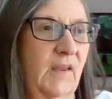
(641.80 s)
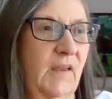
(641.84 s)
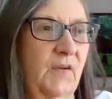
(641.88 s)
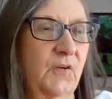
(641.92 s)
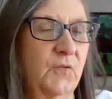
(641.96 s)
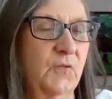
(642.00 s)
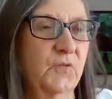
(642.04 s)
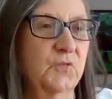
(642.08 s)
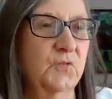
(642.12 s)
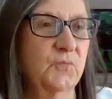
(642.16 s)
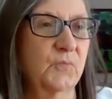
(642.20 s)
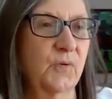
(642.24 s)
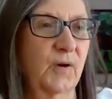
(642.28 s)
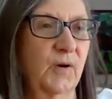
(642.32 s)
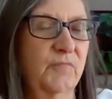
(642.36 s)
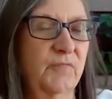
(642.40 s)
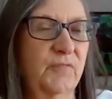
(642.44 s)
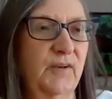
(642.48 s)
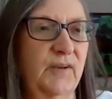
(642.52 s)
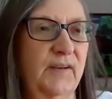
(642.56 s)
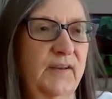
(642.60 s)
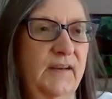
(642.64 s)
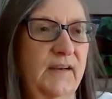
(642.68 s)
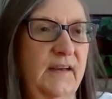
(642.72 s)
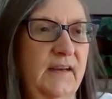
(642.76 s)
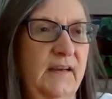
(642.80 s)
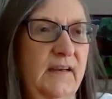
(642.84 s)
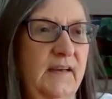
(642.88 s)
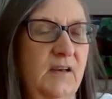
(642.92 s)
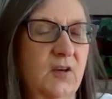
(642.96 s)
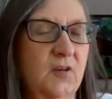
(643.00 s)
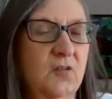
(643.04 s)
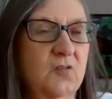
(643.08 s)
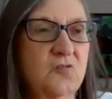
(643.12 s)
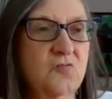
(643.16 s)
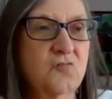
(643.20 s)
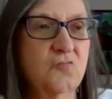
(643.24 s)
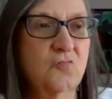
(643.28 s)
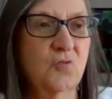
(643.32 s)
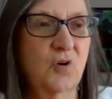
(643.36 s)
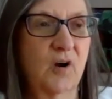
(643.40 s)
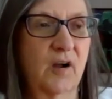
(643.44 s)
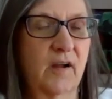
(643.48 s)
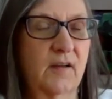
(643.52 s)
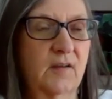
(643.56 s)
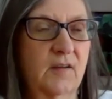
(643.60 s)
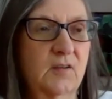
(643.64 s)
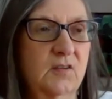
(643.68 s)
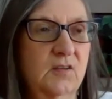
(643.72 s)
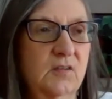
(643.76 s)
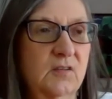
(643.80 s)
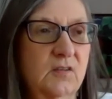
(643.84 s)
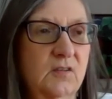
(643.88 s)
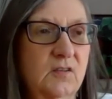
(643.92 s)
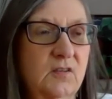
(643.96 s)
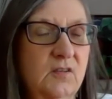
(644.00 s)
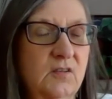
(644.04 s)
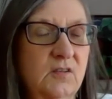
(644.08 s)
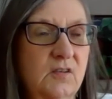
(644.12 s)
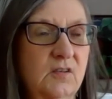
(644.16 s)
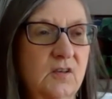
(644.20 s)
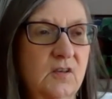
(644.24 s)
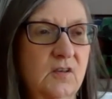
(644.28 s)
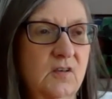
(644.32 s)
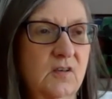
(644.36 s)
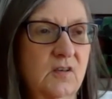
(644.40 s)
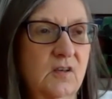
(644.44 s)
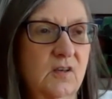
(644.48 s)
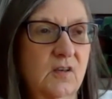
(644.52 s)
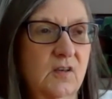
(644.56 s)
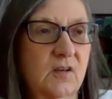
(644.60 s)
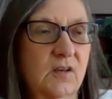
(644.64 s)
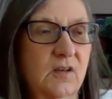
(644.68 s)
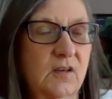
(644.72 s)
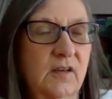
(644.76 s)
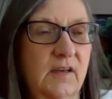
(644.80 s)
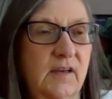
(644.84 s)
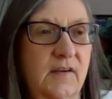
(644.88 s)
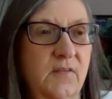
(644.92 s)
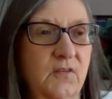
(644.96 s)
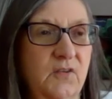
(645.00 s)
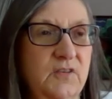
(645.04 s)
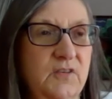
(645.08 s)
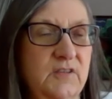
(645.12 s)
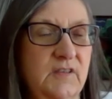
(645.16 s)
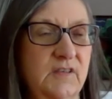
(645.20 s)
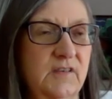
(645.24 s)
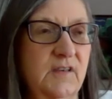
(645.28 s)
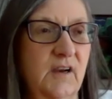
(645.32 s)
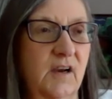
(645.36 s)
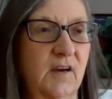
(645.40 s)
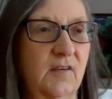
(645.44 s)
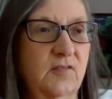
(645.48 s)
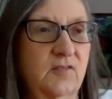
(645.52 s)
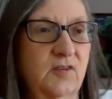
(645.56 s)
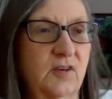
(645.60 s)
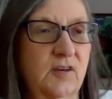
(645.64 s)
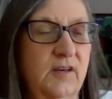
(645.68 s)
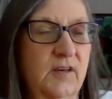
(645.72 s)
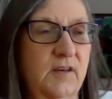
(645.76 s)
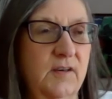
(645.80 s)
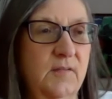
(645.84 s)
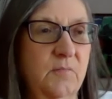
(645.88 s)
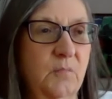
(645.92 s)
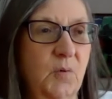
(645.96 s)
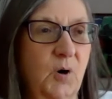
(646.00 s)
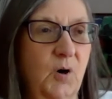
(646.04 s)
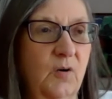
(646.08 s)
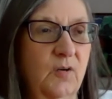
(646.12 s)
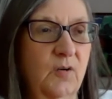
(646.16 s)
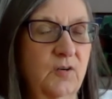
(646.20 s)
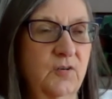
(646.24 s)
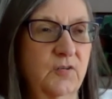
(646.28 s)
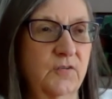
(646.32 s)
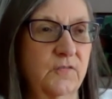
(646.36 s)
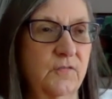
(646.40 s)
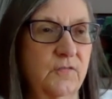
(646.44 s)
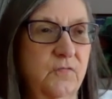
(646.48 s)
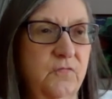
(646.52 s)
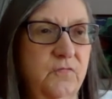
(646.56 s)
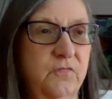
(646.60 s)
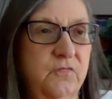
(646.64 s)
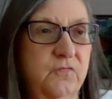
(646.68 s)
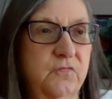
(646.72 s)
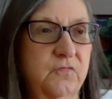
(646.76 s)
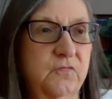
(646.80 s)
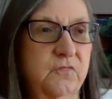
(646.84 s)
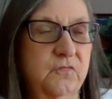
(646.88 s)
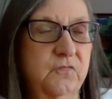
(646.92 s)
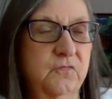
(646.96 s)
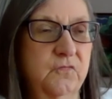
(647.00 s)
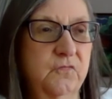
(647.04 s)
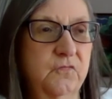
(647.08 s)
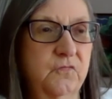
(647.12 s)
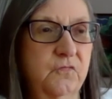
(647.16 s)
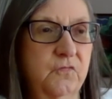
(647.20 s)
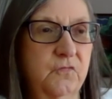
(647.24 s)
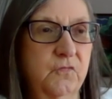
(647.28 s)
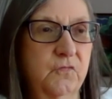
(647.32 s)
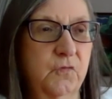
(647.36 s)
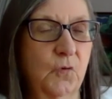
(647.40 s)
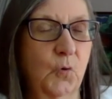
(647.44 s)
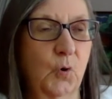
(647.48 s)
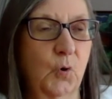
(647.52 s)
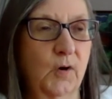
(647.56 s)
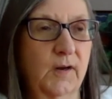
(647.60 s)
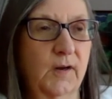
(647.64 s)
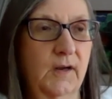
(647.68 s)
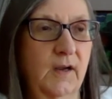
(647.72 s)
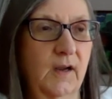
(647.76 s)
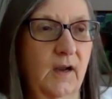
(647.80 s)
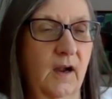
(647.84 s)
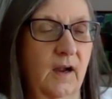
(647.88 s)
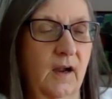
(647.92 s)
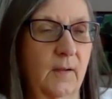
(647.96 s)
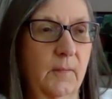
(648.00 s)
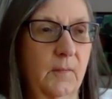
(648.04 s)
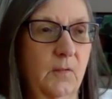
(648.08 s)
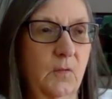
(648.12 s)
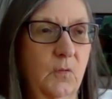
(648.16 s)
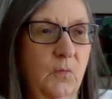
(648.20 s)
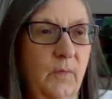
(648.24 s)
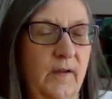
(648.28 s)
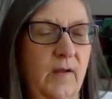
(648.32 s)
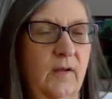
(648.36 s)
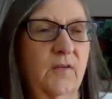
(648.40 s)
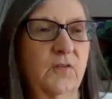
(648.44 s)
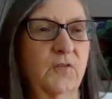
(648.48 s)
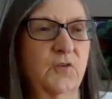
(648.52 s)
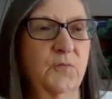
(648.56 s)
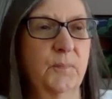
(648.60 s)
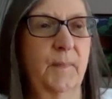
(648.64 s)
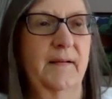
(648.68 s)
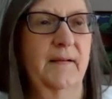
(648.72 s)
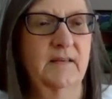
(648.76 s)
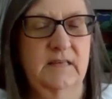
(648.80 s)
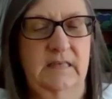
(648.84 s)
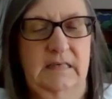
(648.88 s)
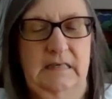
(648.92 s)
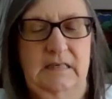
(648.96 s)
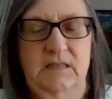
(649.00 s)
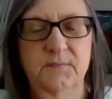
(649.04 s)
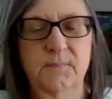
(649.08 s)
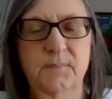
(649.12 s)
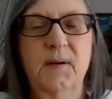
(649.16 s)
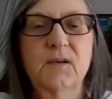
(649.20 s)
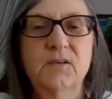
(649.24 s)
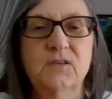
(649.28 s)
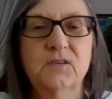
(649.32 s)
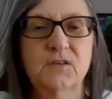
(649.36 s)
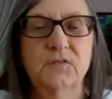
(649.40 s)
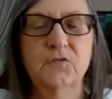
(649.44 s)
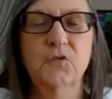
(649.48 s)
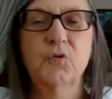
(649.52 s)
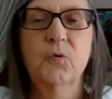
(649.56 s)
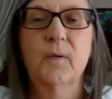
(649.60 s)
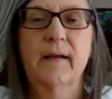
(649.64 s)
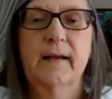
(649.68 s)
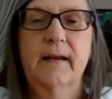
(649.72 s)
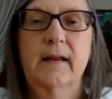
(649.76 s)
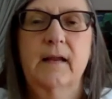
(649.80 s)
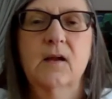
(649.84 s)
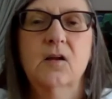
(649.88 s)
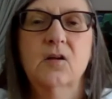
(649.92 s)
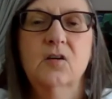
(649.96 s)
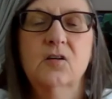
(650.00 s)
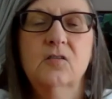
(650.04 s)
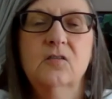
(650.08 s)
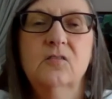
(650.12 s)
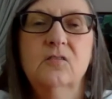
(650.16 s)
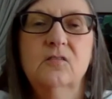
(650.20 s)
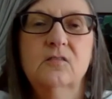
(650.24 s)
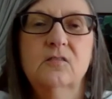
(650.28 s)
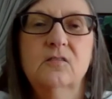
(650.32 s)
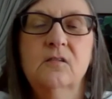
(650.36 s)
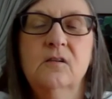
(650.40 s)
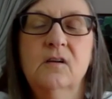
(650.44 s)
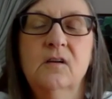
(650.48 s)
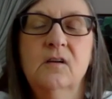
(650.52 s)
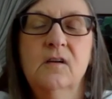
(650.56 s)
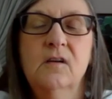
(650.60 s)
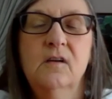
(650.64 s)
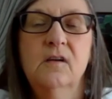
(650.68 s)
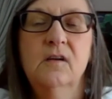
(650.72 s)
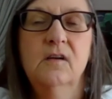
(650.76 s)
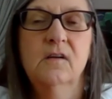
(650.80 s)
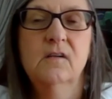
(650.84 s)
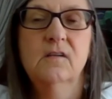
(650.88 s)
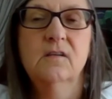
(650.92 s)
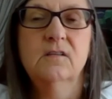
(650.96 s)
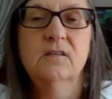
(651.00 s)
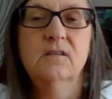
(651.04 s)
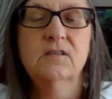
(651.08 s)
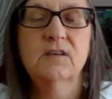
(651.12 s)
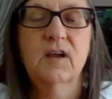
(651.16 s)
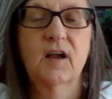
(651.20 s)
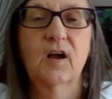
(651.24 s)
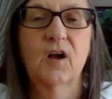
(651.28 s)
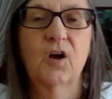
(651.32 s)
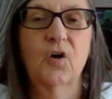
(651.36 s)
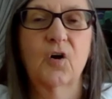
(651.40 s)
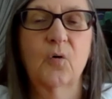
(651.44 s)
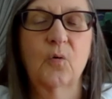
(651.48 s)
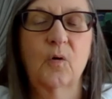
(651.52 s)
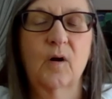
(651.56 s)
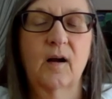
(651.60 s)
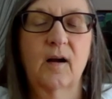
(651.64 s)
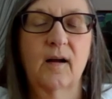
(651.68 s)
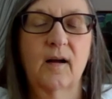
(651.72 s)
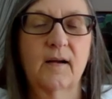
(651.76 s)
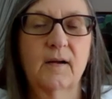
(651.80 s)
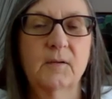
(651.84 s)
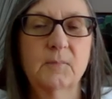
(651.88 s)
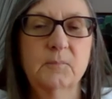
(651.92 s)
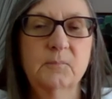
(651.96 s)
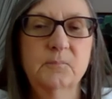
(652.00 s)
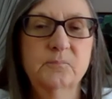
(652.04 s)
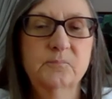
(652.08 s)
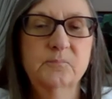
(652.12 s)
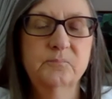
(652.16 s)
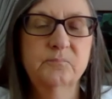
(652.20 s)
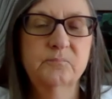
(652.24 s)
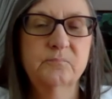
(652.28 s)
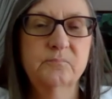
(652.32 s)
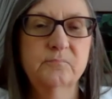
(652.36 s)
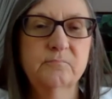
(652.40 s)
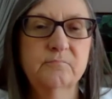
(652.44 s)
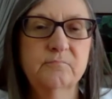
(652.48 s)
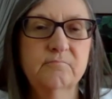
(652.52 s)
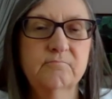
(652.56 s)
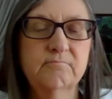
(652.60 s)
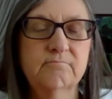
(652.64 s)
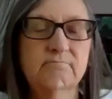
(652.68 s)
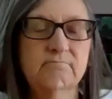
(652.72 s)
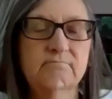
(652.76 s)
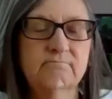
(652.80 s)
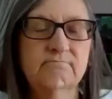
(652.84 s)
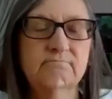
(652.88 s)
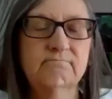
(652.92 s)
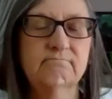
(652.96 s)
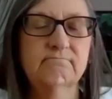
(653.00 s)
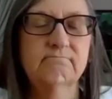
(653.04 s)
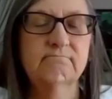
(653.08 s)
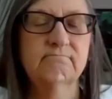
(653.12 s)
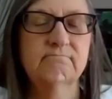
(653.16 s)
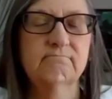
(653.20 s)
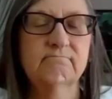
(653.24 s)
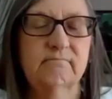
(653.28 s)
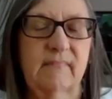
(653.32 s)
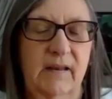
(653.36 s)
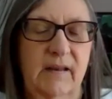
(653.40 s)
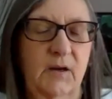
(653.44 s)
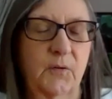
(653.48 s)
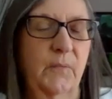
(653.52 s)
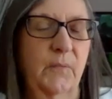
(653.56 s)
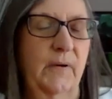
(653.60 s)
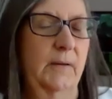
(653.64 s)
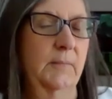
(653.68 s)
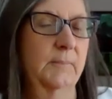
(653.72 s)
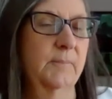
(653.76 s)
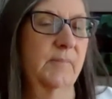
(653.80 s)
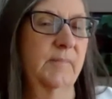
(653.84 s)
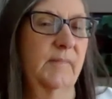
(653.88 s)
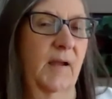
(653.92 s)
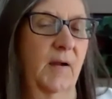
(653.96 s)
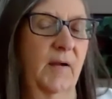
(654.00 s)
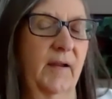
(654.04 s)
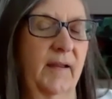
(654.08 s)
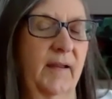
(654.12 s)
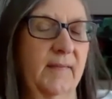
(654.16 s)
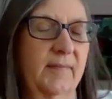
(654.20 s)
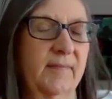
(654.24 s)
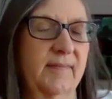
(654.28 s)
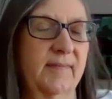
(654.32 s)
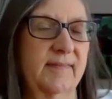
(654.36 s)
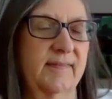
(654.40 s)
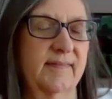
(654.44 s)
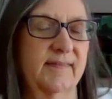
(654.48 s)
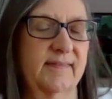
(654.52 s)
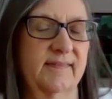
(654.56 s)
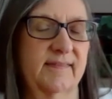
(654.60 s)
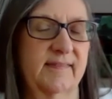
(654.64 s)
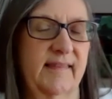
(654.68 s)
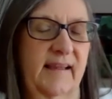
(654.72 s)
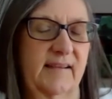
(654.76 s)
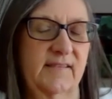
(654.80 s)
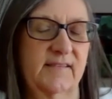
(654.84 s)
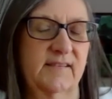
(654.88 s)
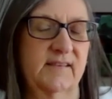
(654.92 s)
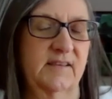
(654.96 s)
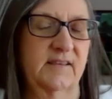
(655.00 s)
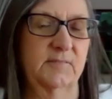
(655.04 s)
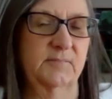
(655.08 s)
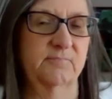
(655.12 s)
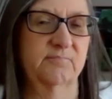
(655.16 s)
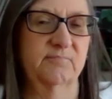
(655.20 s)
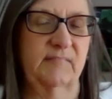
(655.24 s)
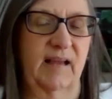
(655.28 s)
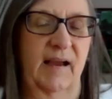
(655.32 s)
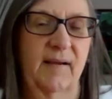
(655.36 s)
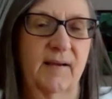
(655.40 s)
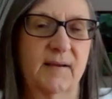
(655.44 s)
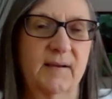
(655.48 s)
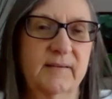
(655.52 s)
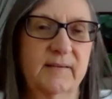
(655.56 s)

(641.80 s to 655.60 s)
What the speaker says: It was roughly what? He was inducted in March of 40. Well, it was about 6 months of training. So anyway, that's it.